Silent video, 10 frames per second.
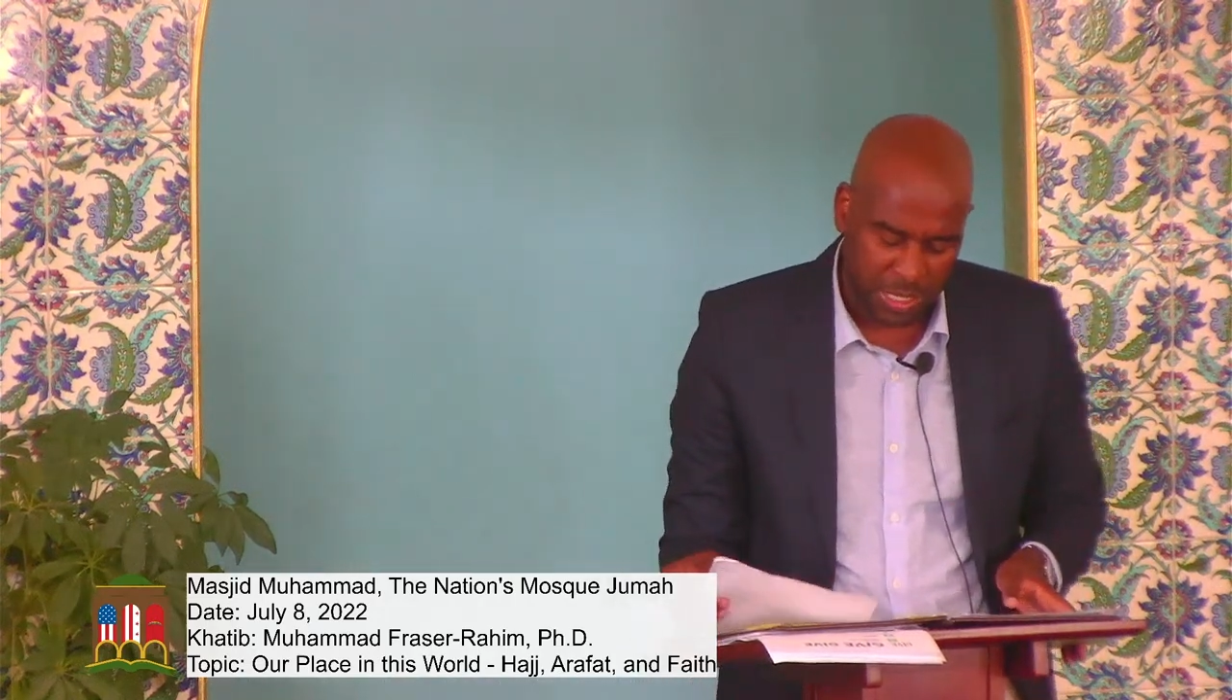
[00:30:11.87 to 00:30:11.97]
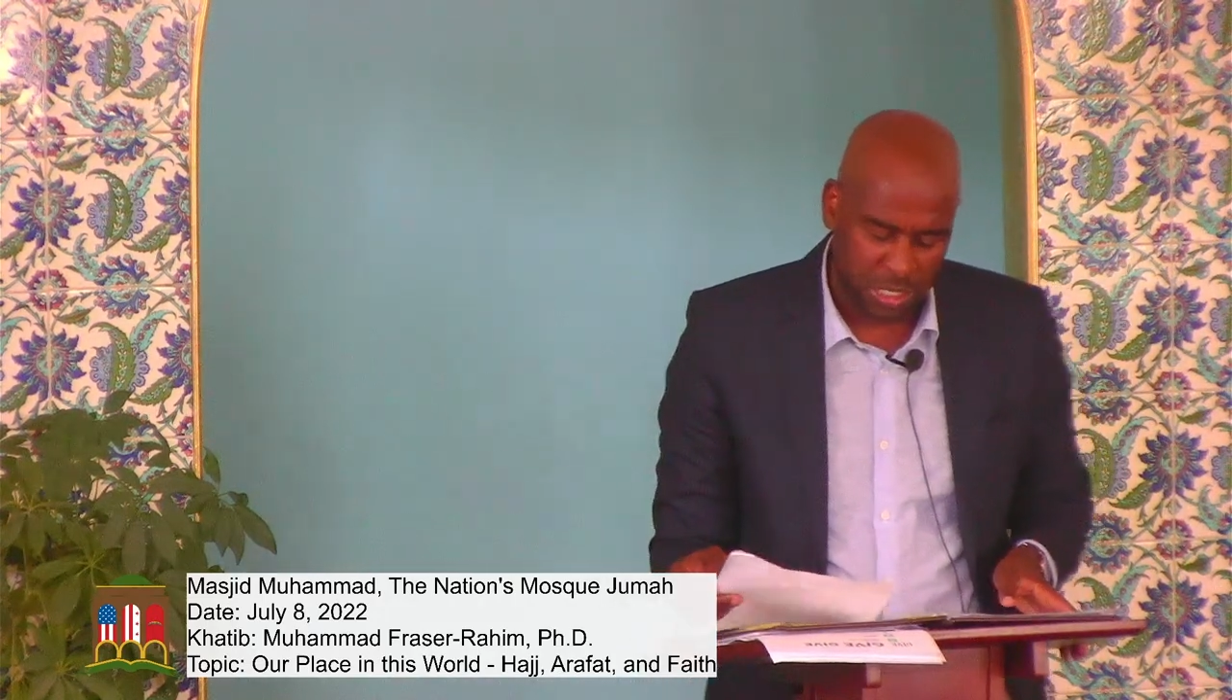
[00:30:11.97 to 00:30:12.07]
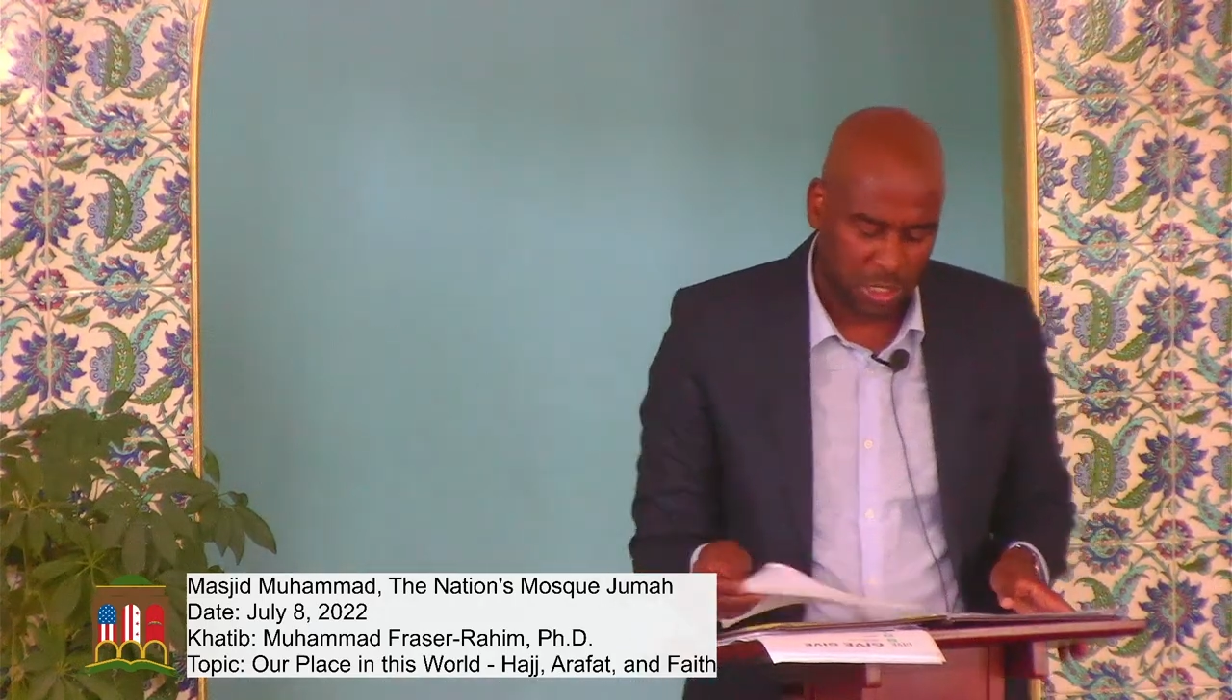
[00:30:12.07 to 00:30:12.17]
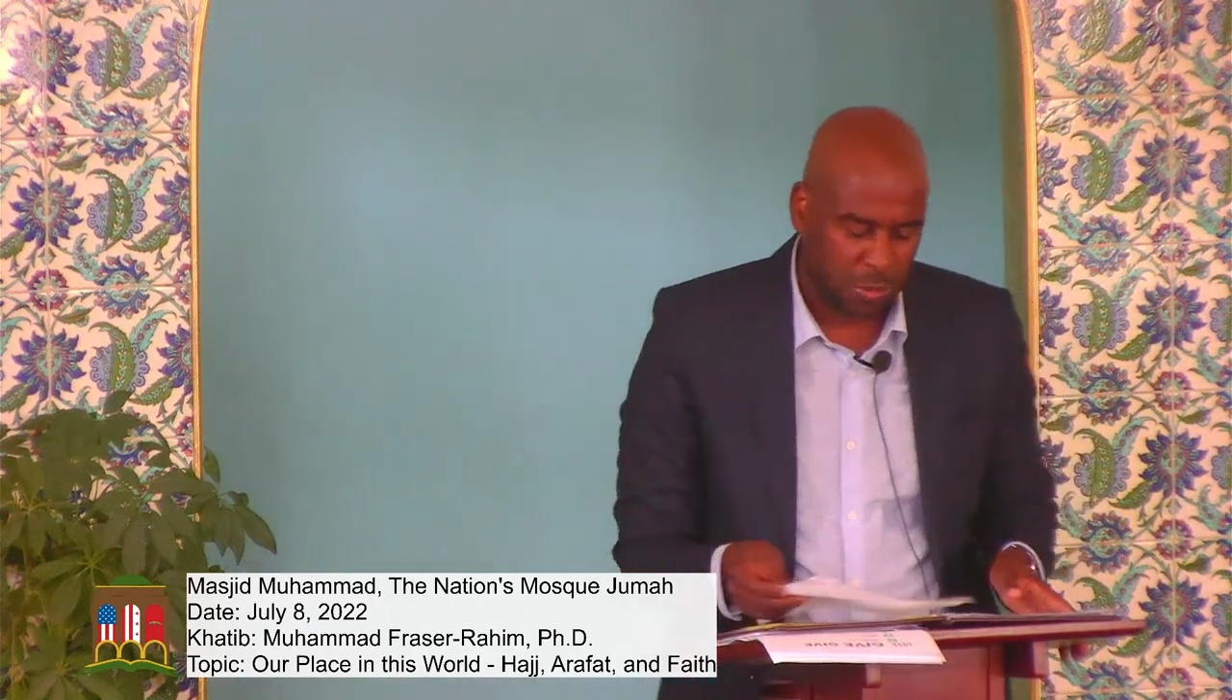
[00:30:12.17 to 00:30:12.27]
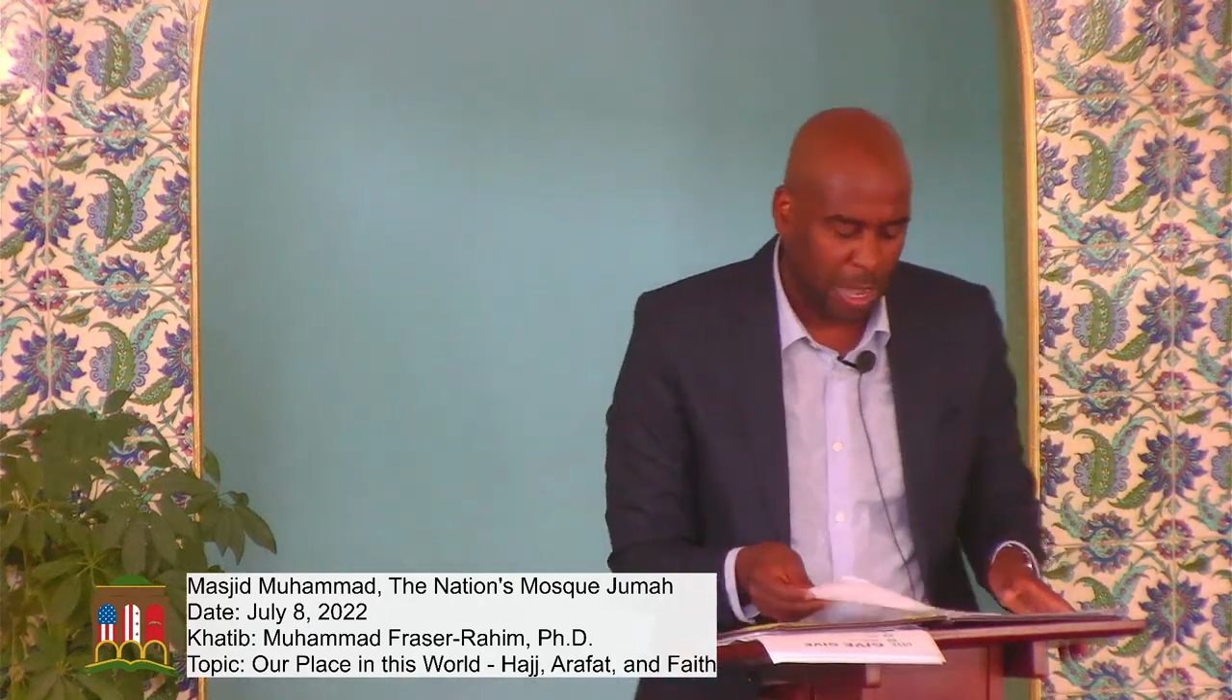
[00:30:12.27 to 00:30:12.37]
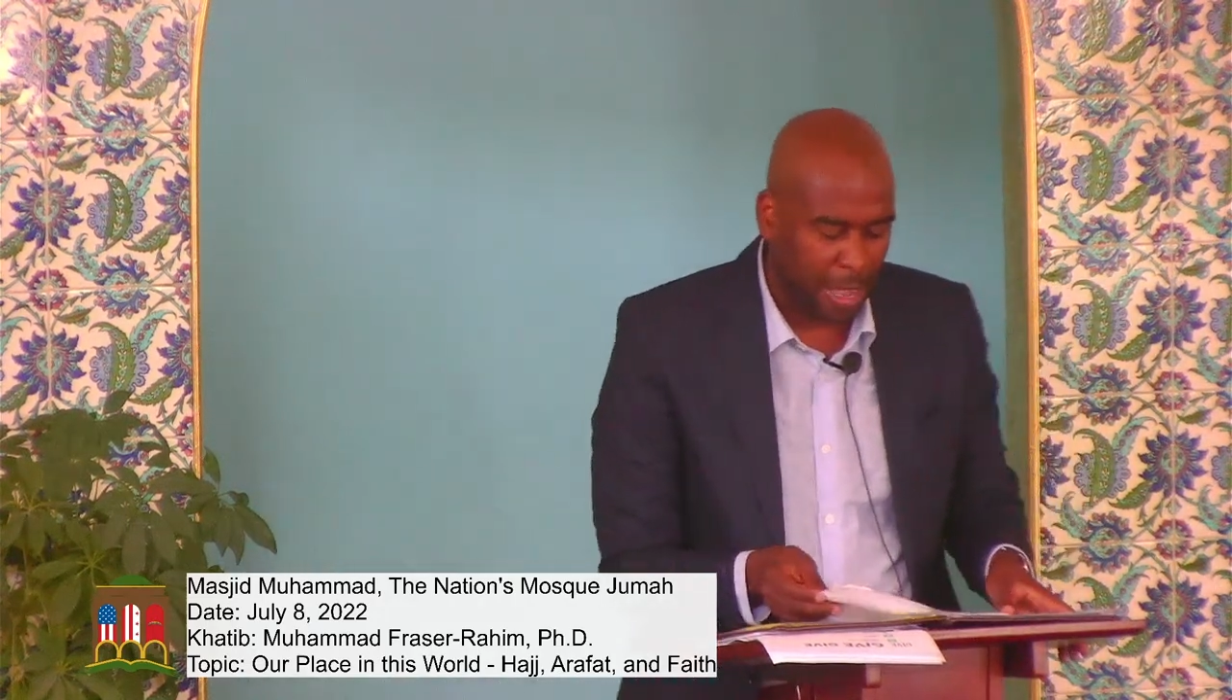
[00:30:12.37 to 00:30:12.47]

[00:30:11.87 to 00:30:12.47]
this dua,